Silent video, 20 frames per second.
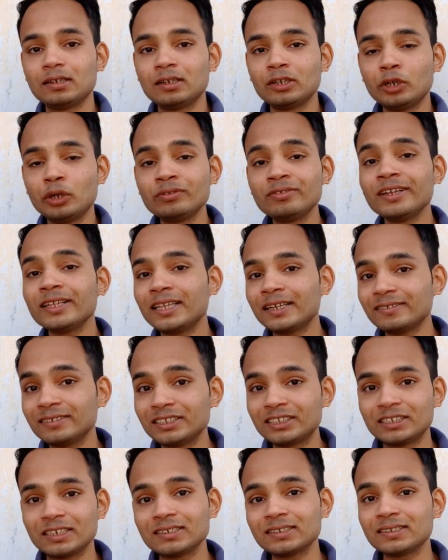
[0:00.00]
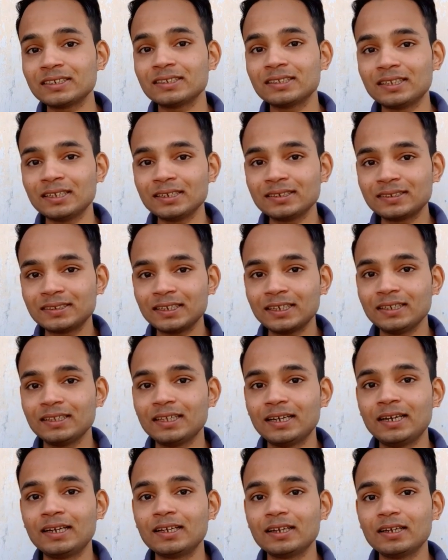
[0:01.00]
during the instruction they say
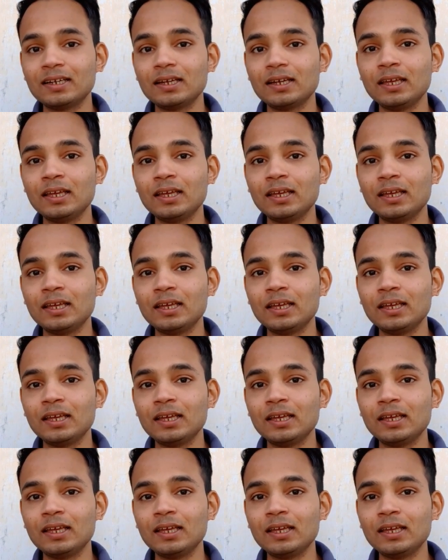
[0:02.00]
that